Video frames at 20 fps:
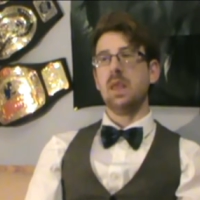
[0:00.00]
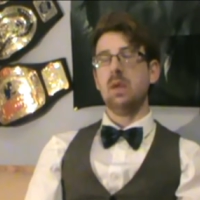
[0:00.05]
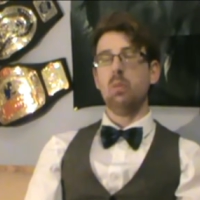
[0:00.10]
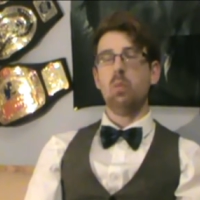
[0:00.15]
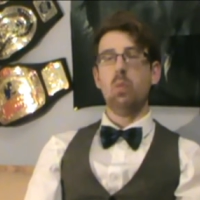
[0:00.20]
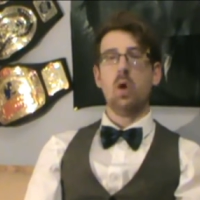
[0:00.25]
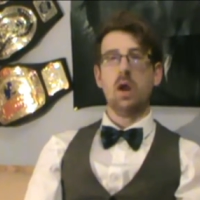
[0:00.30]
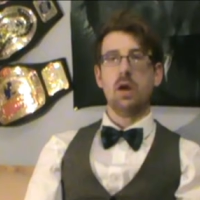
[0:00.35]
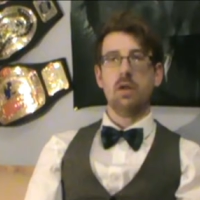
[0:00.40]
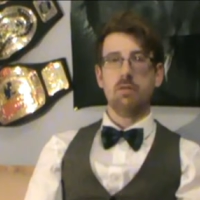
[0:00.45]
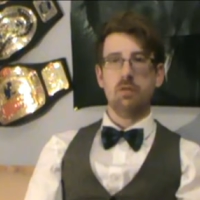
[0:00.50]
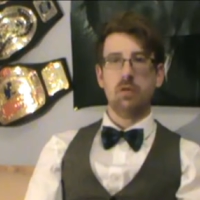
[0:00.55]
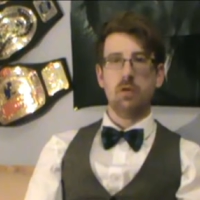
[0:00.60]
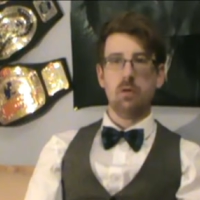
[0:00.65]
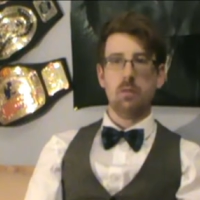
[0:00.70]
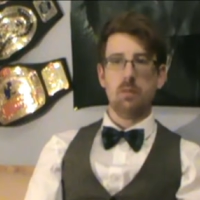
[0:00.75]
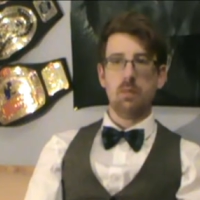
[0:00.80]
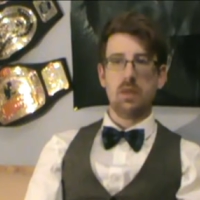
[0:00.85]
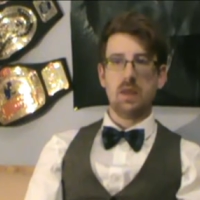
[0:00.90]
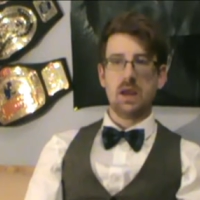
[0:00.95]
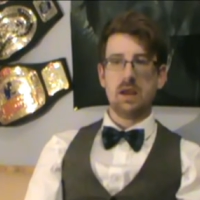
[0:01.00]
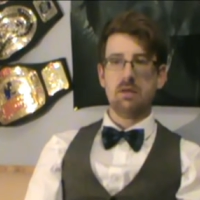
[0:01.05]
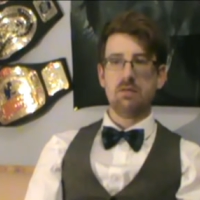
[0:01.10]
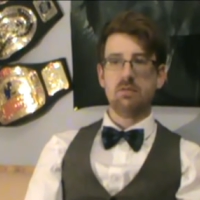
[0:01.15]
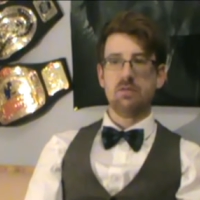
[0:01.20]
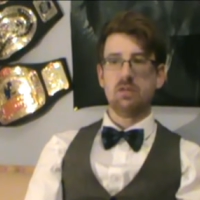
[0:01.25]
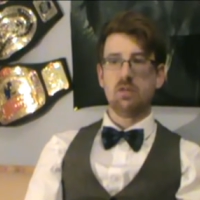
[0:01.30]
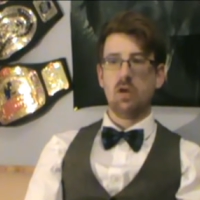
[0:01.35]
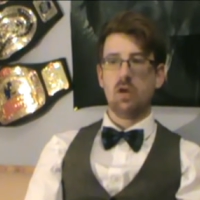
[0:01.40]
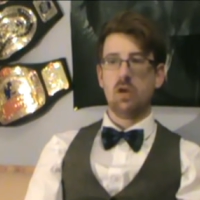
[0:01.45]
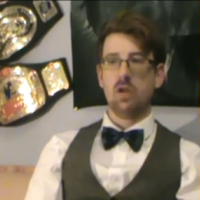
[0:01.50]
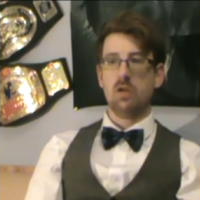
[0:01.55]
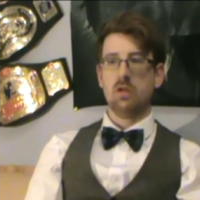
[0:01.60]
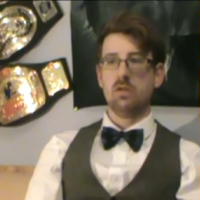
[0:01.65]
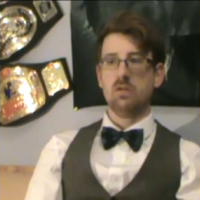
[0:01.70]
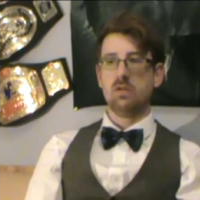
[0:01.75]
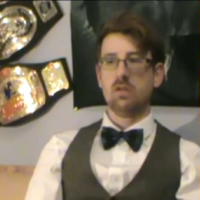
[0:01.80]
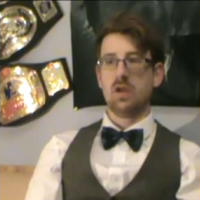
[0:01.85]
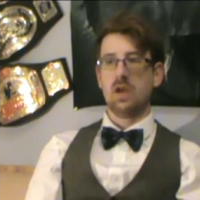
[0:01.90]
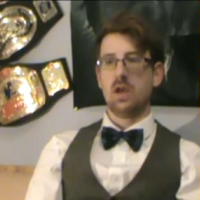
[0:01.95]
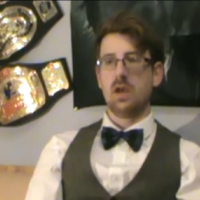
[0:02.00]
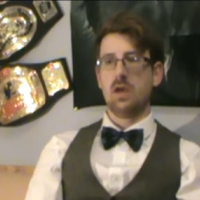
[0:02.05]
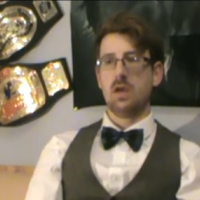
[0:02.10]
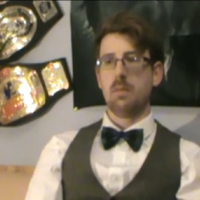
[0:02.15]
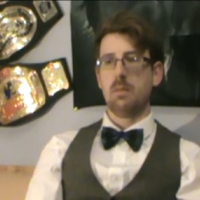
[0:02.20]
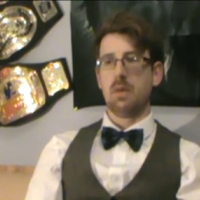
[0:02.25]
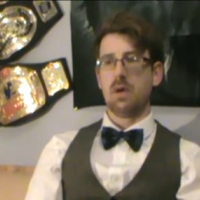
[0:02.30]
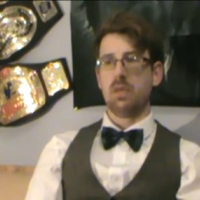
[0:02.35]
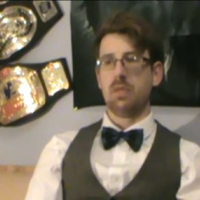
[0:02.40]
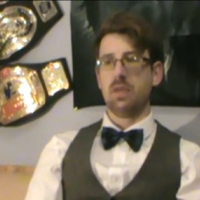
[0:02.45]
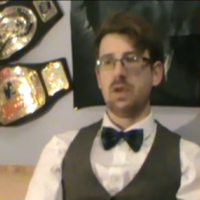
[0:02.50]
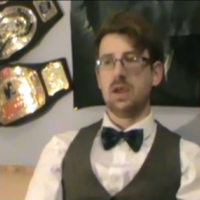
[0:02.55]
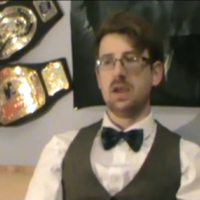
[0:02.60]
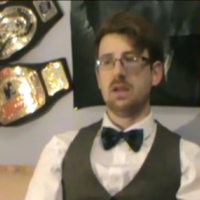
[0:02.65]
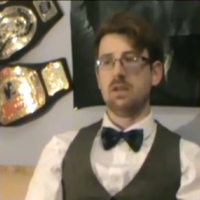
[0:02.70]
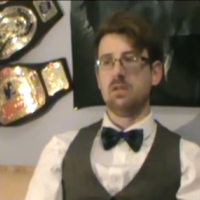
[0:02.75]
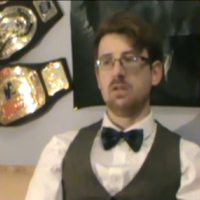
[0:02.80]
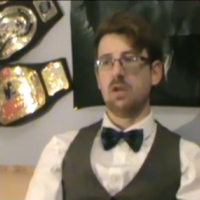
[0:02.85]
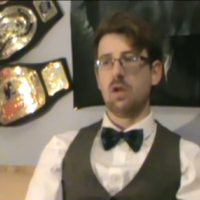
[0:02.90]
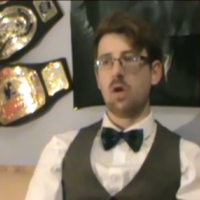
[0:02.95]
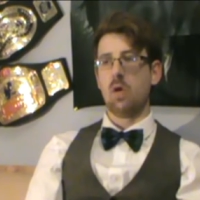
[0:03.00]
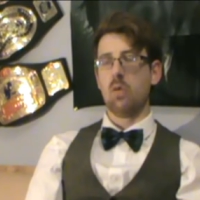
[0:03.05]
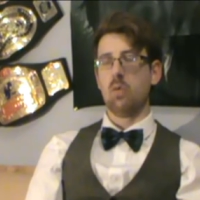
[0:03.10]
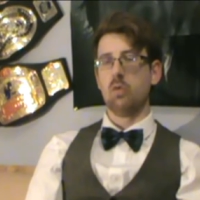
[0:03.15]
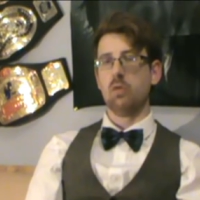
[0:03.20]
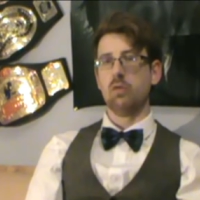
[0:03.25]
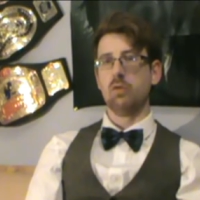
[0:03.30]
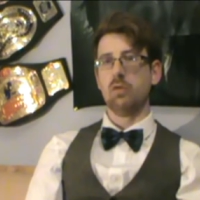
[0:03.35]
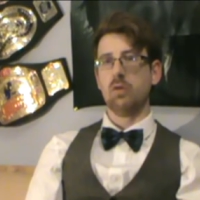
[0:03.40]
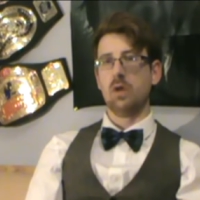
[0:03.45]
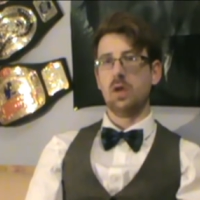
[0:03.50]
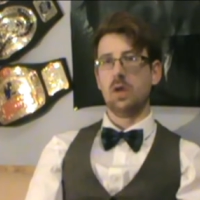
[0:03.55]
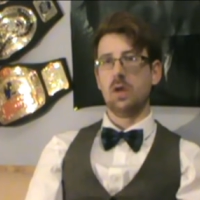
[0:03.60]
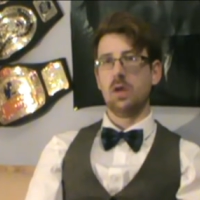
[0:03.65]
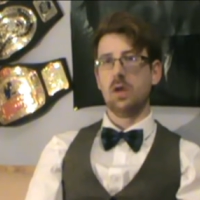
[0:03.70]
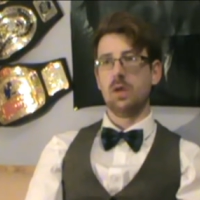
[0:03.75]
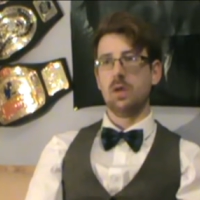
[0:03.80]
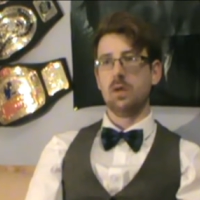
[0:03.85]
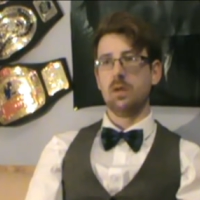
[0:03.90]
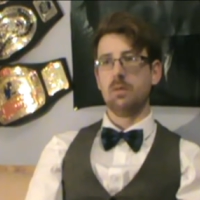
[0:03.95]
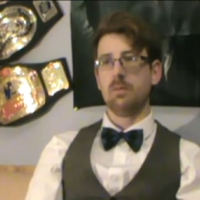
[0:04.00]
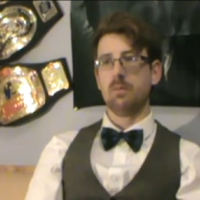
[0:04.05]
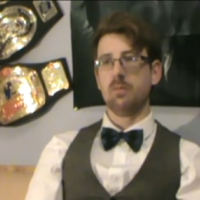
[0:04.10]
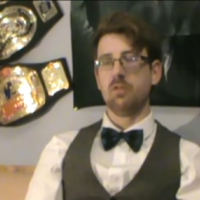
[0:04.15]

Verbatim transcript: one of them they've turned um, i think it's an old uh,